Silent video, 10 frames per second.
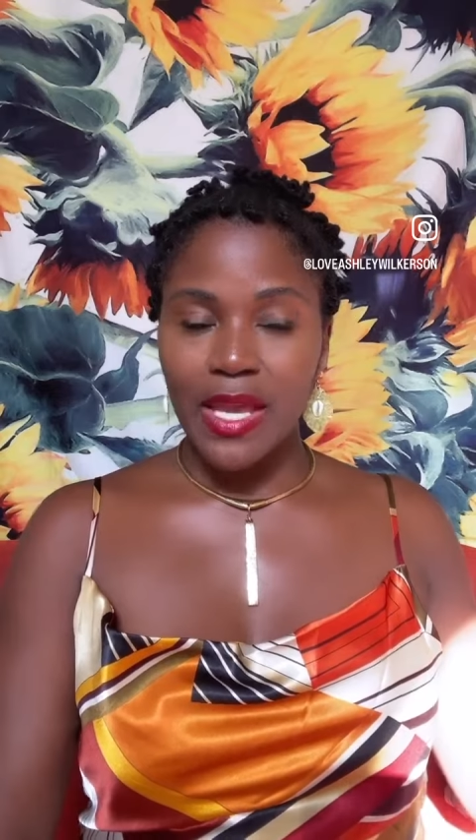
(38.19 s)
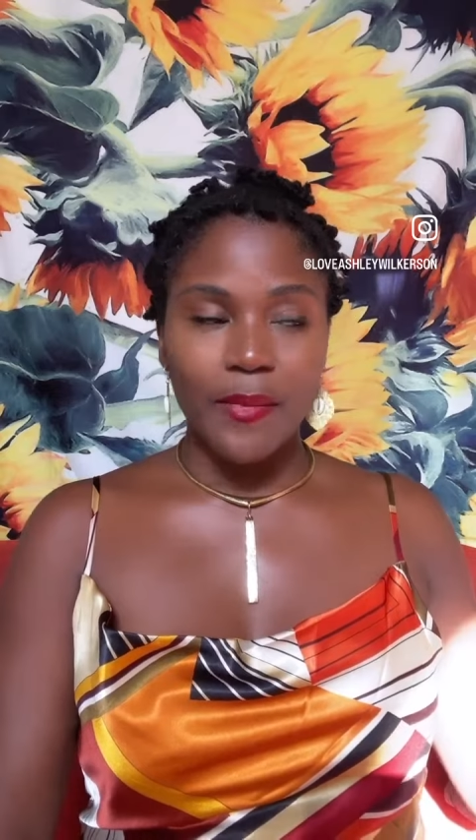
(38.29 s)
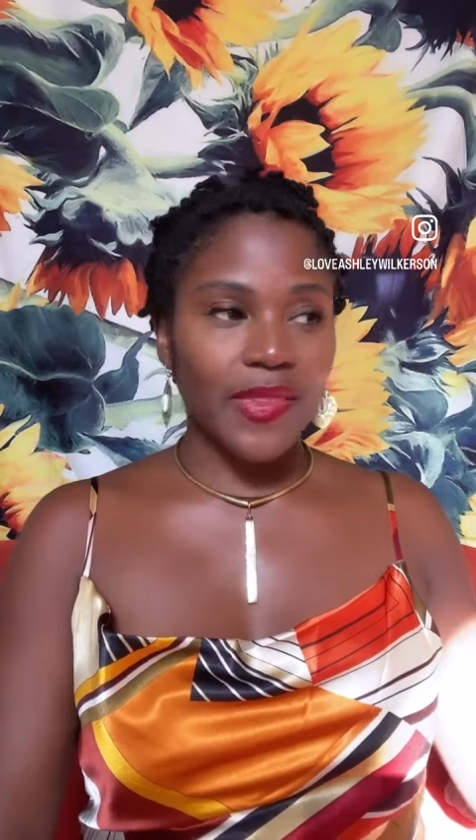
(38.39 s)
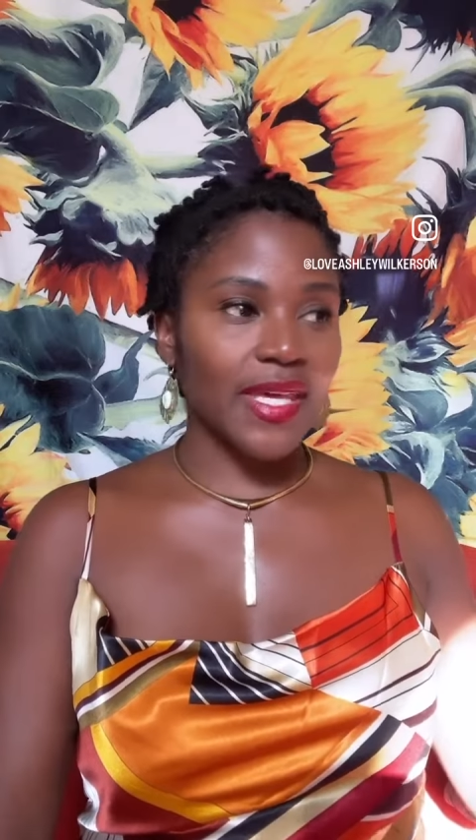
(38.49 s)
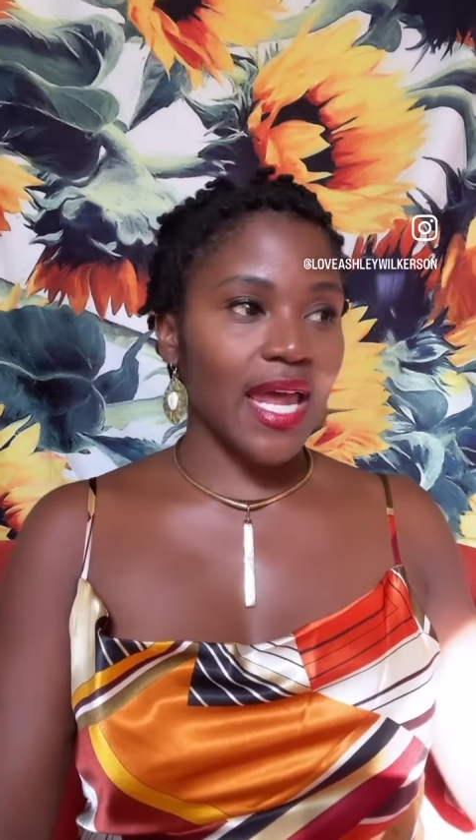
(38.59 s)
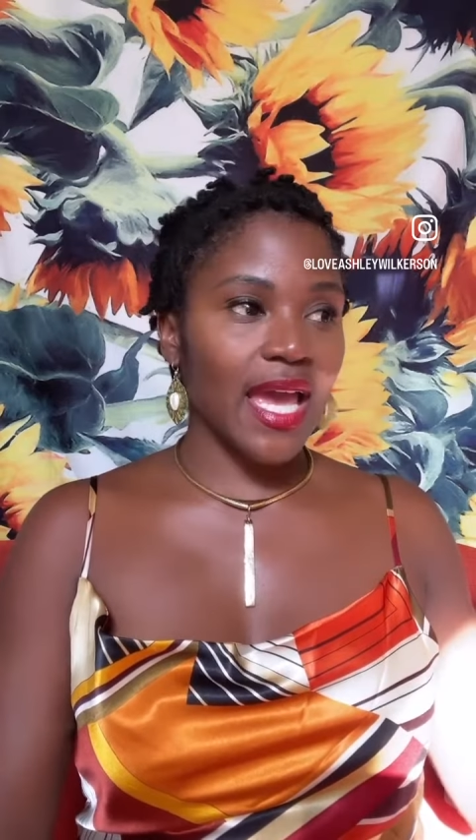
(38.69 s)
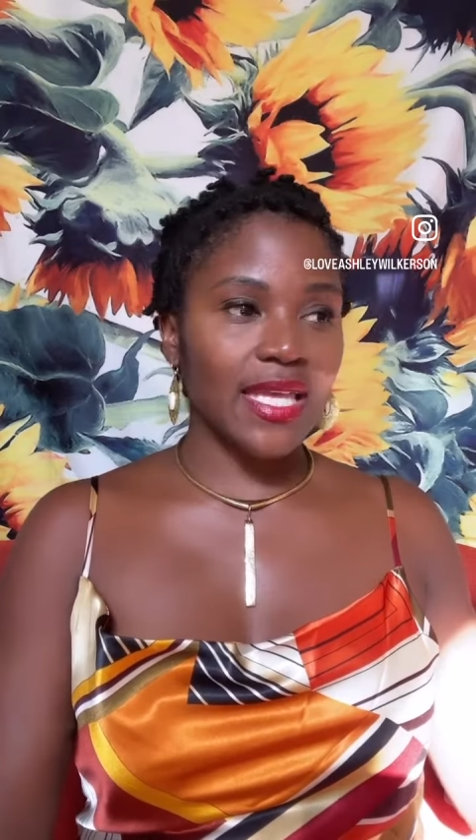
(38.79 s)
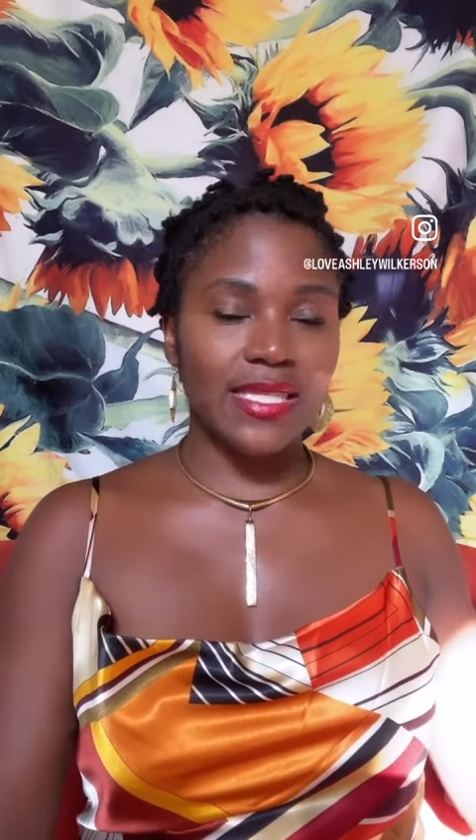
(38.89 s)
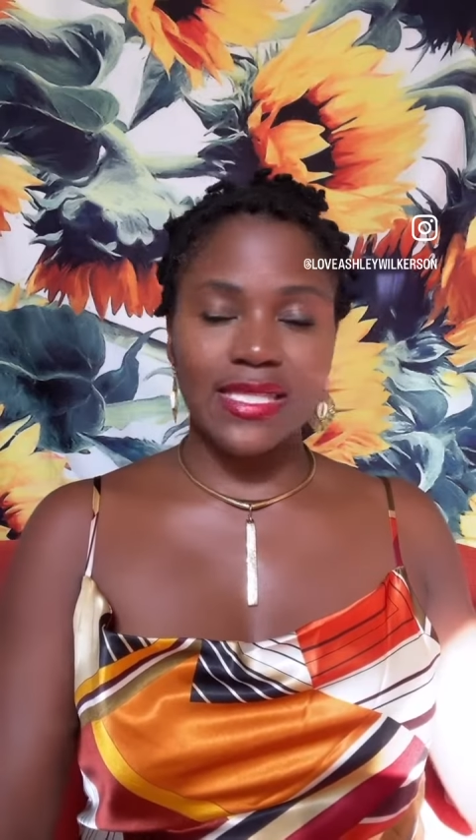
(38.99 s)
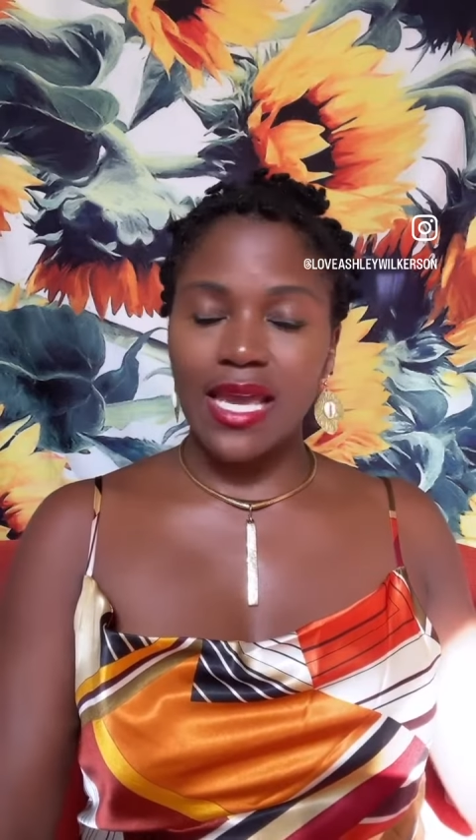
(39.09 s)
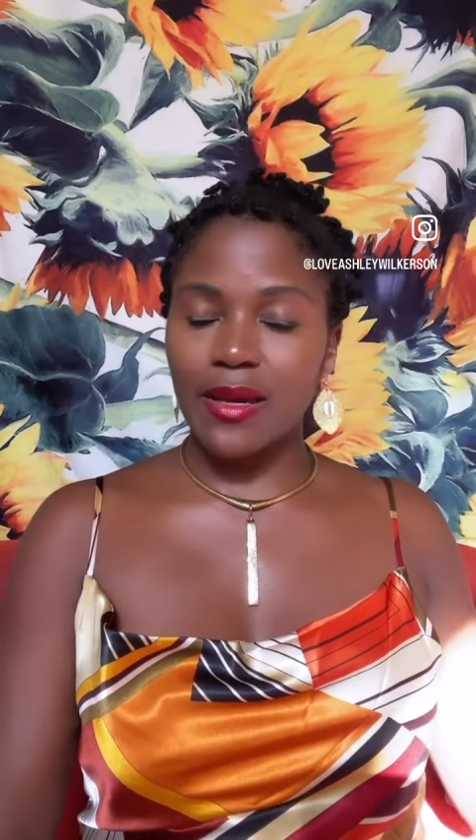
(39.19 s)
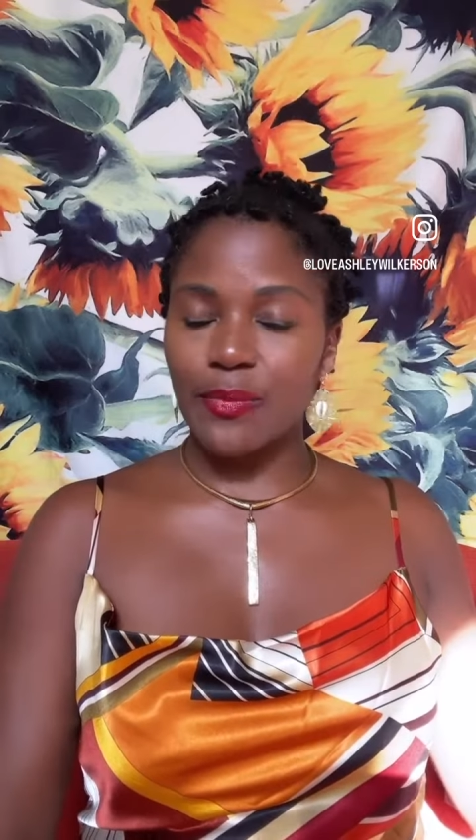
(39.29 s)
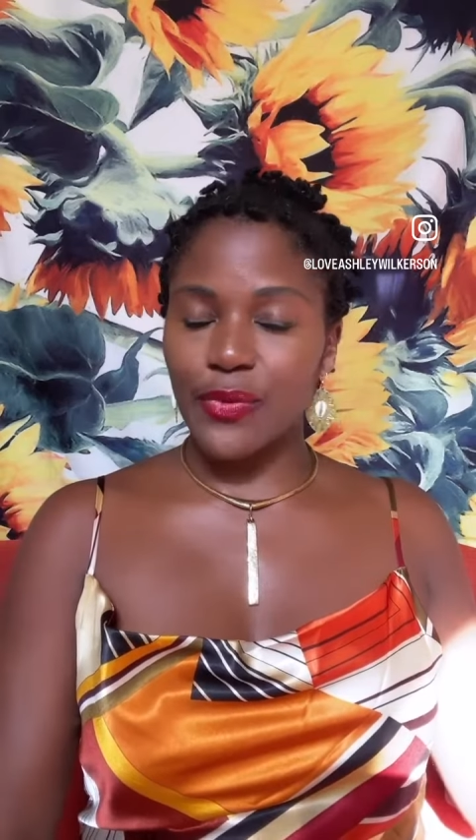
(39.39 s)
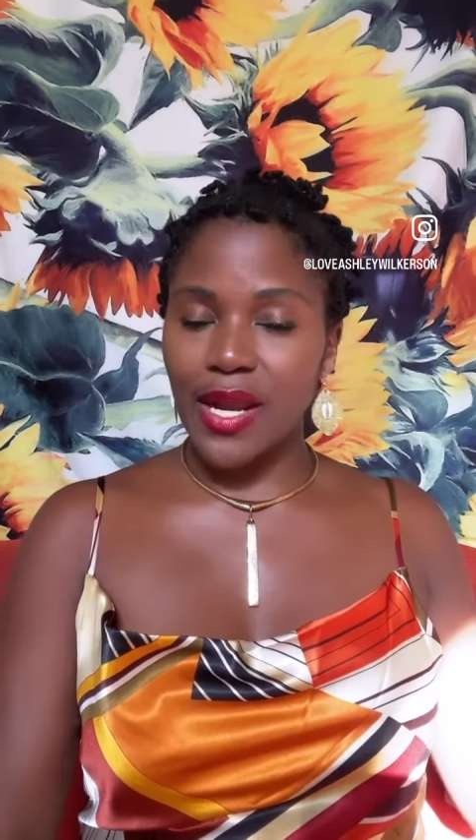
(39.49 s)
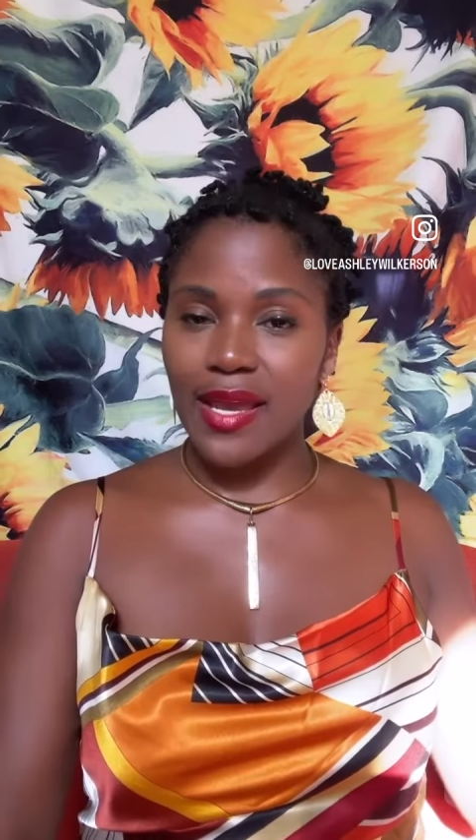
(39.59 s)
but then I had to take a
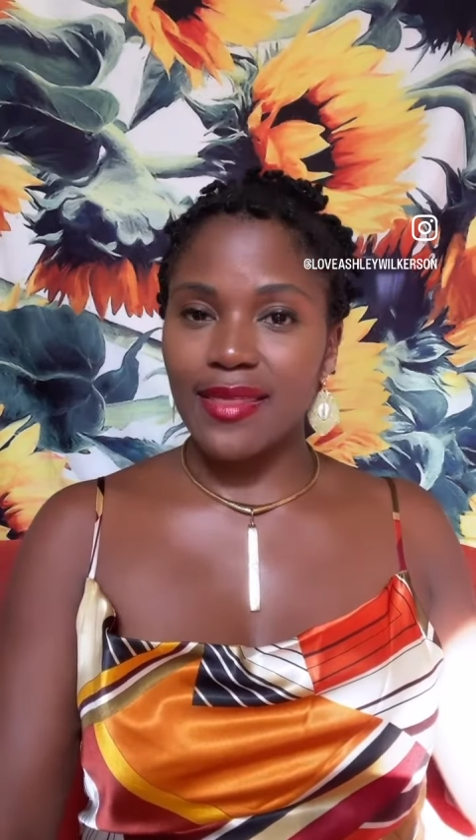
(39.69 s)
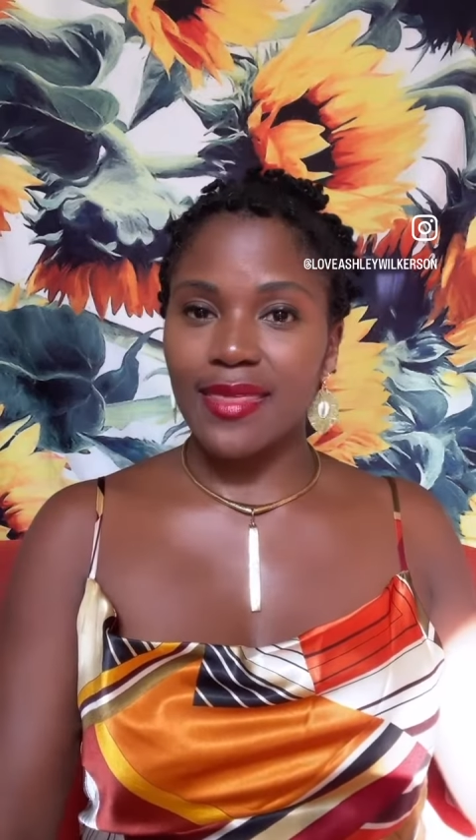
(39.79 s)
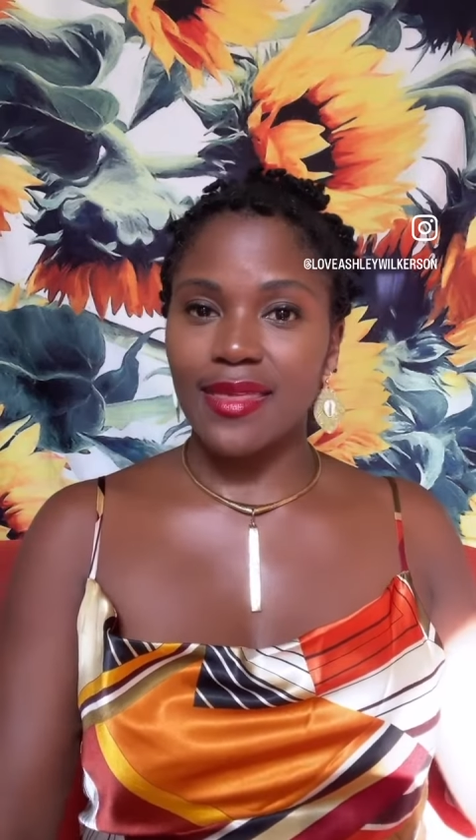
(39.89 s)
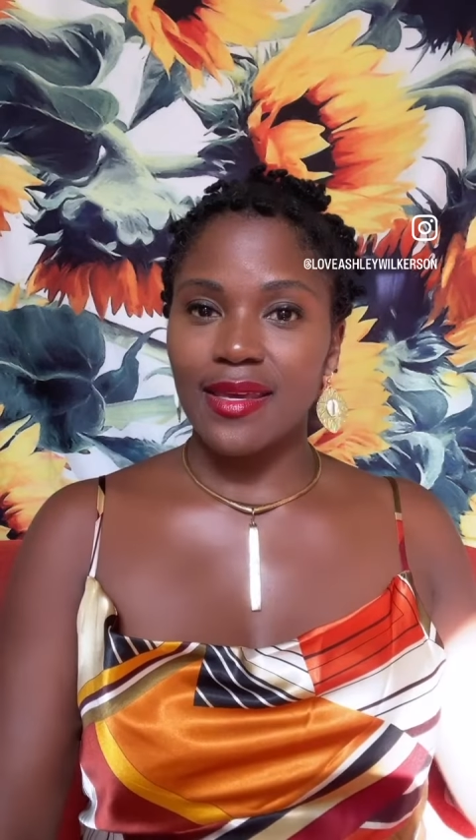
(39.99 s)
breath